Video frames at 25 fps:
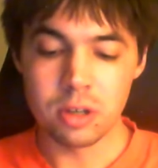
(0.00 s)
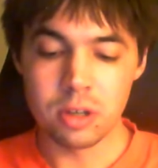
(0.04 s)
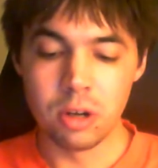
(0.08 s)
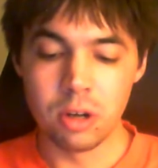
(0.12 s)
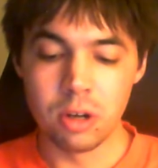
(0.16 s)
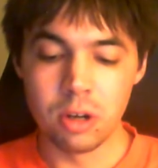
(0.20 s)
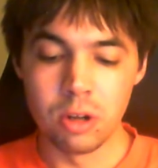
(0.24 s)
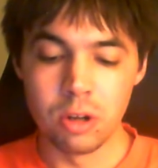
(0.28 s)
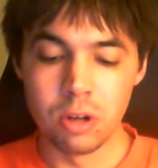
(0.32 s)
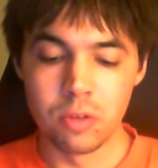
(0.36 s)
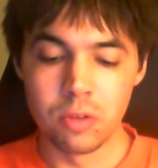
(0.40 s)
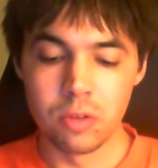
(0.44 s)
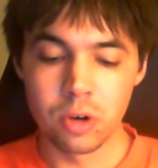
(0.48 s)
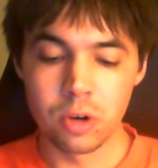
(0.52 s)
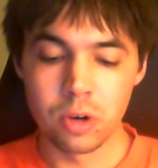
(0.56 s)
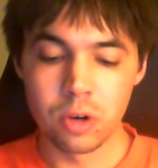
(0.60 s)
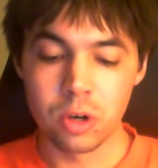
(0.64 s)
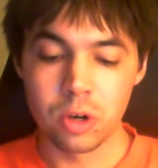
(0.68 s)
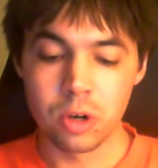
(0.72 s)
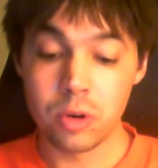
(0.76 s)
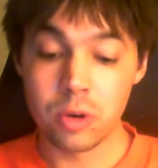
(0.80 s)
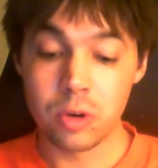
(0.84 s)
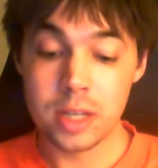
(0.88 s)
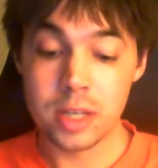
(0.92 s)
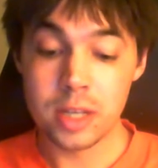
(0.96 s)
over
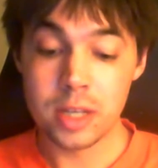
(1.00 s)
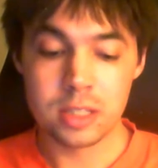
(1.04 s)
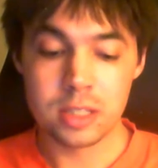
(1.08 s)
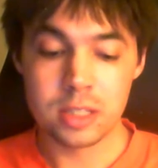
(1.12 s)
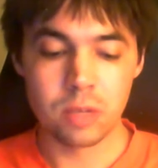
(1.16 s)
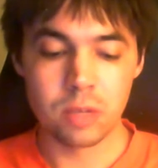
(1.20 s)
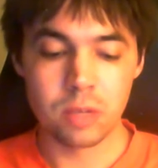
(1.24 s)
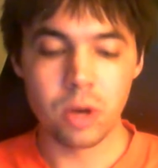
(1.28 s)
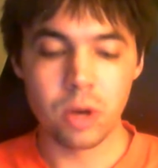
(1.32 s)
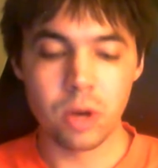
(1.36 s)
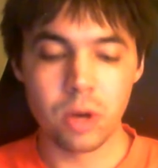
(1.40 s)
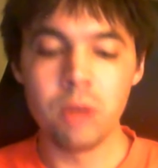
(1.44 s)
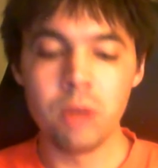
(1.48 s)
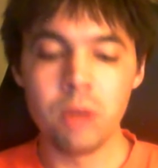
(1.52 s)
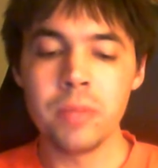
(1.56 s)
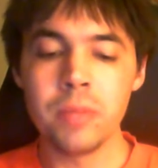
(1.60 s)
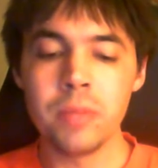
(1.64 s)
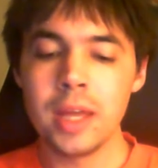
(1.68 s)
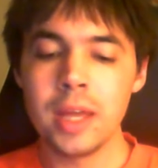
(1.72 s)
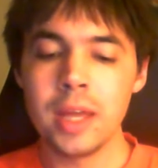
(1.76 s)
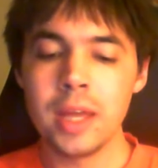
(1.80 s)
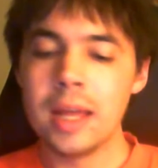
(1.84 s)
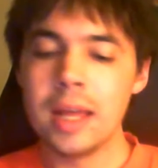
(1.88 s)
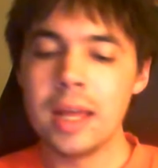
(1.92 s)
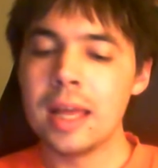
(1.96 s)
Greece and Rome,
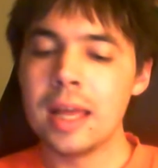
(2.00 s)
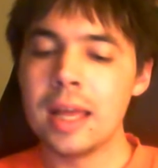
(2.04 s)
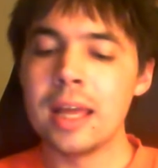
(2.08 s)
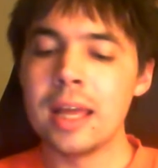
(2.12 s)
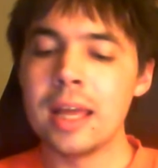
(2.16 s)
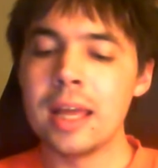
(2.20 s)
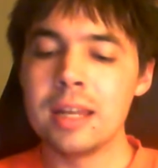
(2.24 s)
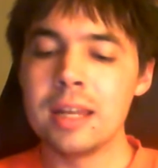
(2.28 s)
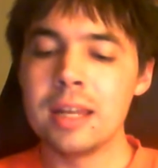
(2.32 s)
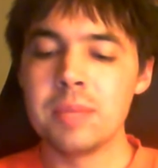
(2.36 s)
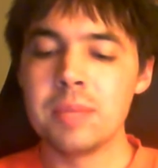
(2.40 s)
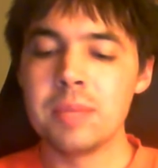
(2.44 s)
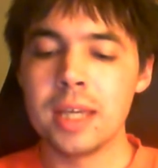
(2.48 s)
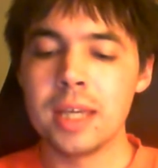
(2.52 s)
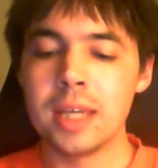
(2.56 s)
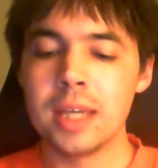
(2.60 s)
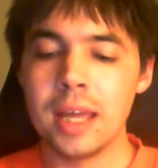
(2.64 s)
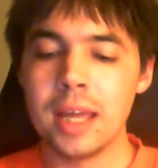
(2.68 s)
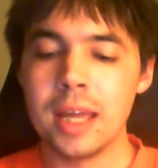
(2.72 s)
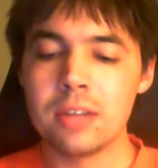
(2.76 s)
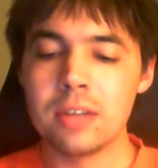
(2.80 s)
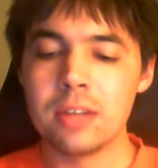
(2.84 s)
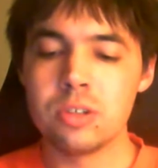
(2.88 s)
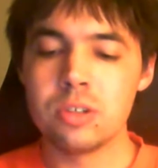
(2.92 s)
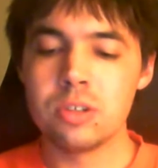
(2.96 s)
and he
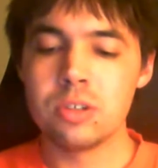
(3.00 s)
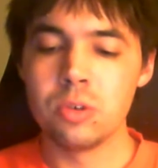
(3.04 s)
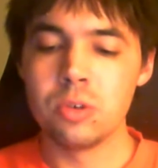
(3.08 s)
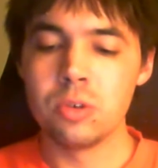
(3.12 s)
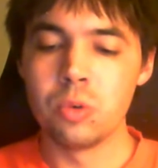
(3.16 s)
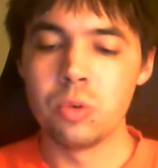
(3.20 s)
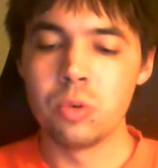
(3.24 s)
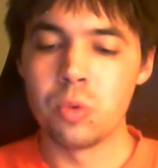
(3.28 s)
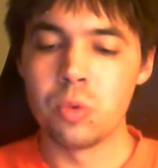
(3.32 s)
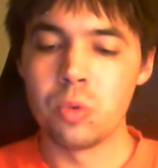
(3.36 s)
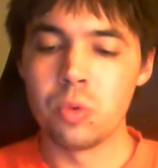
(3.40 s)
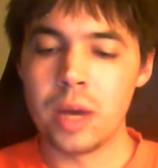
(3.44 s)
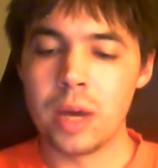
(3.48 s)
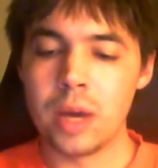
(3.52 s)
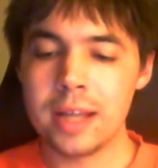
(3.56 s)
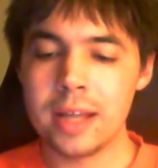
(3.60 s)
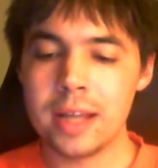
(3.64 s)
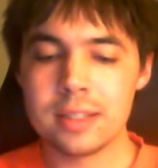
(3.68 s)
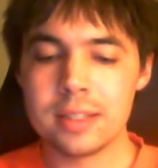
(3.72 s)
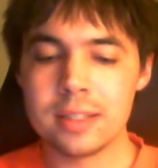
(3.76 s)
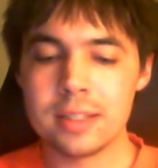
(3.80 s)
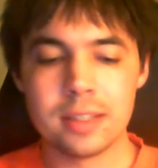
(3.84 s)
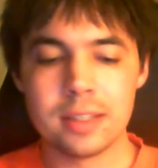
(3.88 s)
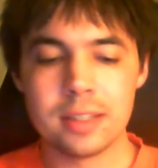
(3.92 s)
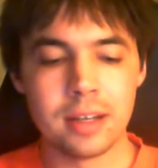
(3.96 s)
began to write
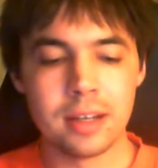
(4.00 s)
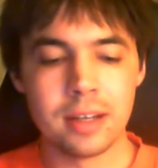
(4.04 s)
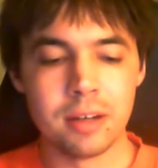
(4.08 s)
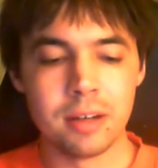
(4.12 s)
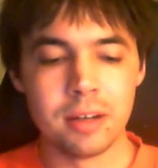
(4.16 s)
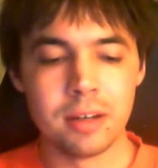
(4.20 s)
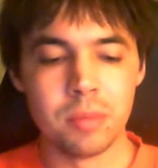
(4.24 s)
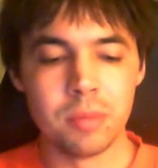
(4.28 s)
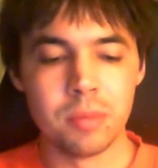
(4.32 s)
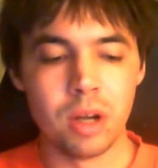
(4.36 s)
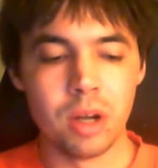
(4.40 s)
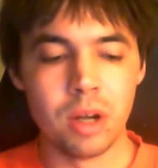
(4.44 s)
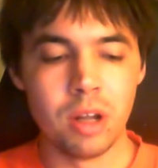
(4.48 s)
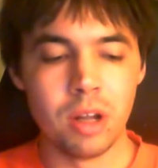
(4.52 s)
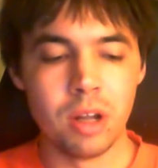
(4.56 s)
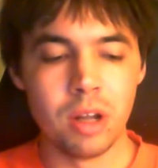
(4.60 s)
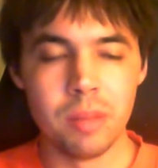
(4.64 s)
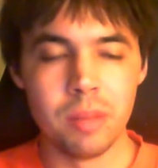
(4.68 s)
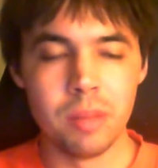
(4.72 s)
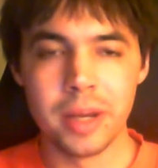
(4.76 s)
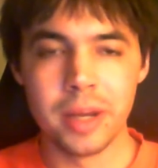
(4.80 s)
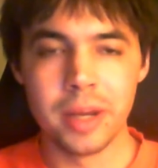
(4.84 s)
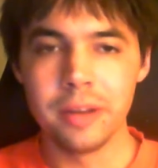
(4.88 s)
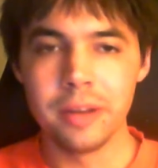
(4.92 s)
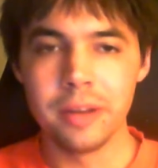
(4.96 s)
all
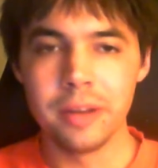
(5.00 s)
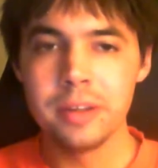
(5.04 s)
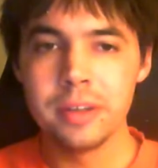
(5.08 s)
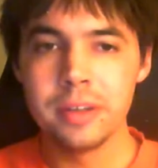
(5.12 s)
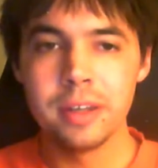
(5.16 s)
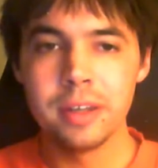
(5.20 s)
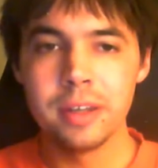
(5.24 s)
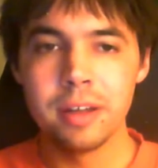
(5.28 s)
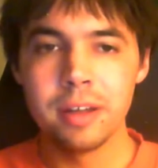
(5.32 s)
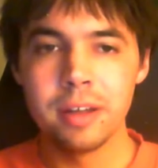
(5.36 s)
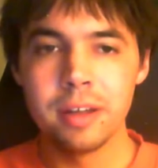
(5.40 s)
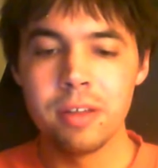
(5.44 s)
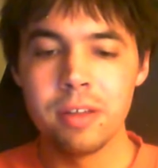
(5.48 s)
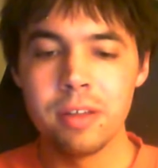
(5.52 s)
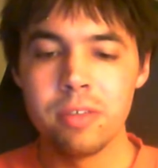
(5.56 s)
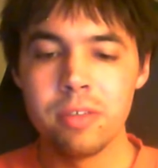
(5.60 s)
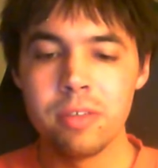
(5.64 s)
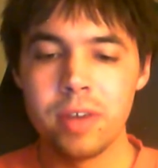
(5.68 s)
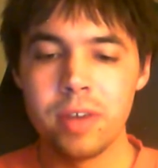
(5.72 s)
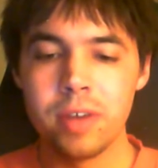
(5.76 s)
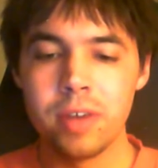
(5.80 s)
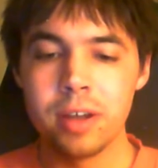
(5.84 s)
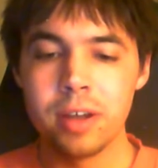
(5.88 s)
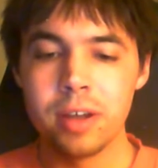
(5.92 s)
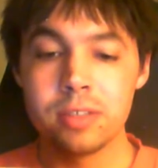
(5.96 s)
about the
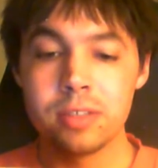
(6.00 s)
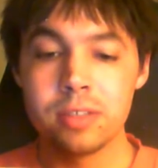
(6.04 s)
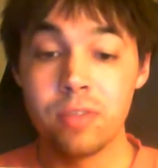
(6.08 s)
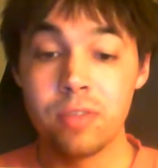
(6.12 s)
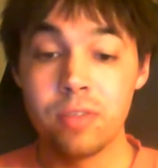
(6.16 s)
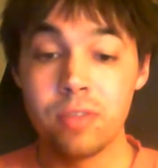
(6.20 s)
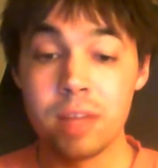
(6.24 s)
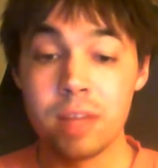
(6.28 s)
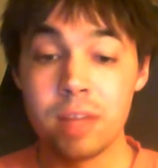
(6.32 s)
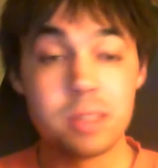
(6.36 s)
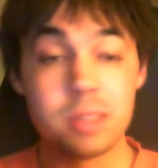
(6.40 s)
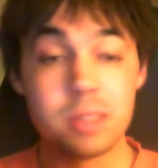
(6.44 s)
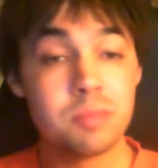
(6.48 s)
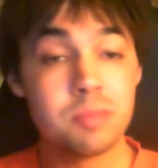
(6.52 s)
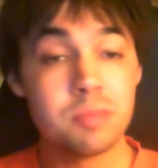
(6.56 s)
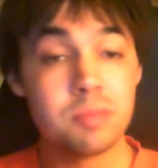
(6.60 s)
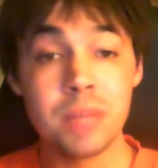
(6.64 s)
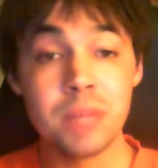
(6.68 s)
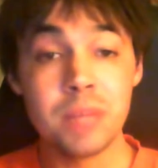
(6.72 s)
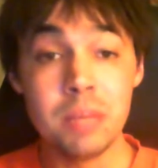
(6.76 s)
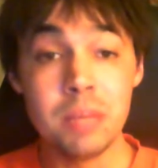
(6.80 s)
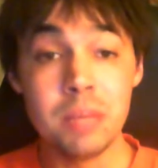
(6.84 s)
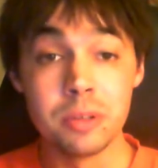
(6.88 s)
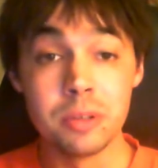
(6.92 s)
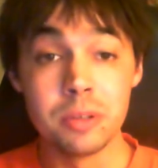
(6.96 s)
various famous
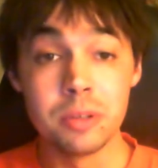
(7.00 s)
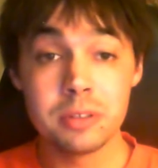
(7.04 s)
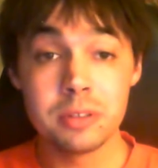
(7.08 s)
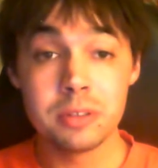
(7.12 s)
peoples.